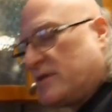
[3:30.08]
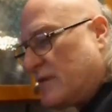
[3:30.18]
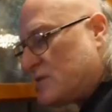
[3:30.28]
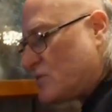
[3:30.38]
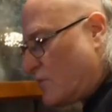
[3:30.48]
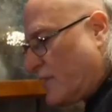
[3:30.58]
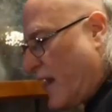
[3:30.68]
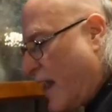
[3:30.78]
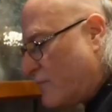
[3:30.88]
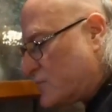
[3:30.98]
things that
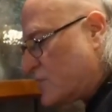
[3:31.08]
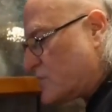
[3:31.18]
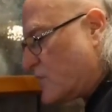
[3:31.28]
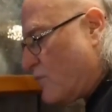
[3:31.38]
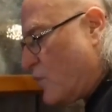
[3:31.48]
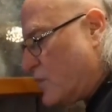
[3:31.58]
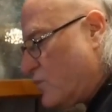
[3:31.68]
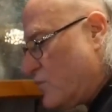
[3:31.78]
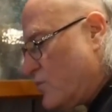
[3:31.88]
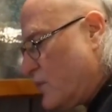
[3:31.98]
happens to someone
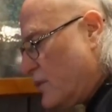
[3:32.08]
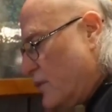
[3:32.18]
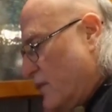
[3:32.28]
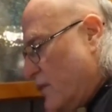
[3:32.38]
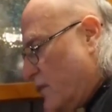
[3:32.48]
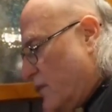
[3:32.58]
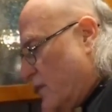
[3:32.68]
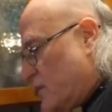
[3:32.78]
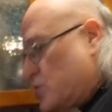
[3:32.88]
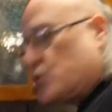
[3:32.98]
who
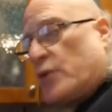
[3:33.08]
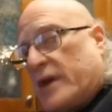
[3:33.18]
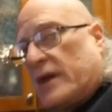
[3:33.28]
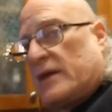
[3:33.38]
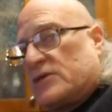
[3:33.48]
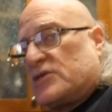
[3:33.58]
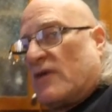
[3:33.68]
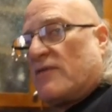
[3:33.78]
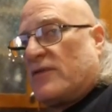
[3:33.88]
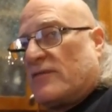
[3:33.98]
is shrinking a
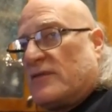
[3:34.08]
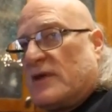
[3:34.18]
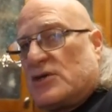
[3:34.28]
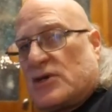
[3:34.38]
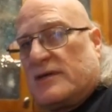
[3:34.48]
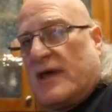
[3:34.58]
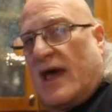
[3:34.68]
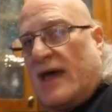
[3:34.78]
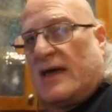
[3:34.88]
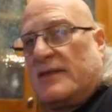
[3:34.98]
seventh of an inch a
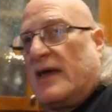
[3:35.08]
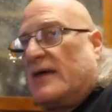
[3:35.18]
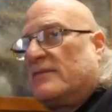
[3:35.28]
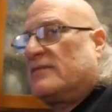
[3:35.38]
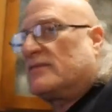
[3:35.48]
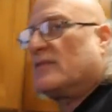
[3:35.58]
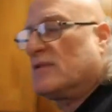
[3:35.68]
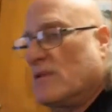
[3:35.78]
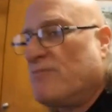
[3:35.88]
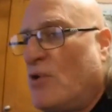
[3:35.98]
day. And then
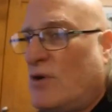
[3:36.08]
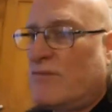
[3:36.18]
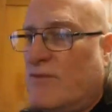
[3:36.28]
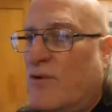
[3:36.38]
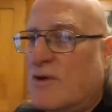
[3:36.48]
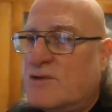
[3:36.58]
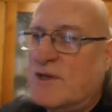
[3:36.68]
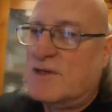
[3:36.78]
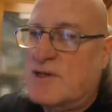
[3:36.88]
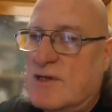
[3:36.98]
the book, of course,
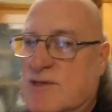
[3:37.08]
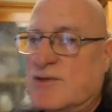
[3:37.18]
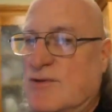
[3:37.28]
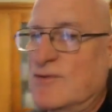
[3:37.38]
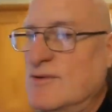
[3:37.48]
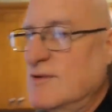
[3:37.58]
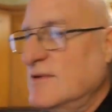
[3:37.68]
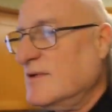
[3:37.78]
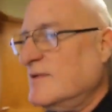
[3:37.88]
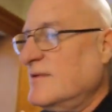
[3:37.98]
gets into,
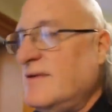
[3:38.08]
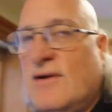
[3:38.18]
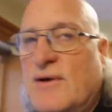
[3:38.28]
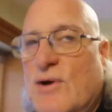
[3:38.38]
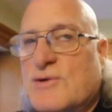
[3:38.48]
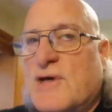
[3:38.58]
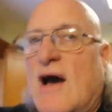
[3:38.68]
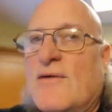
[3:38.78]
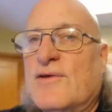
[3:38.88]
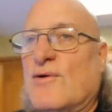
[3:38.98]
he goes
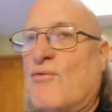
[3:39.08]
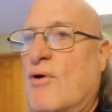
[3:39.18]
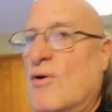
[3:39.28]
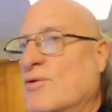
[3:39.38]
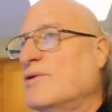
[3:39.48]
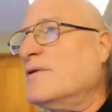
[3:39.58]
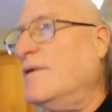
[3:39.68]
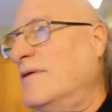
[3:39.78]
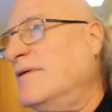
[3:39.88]
out into the world.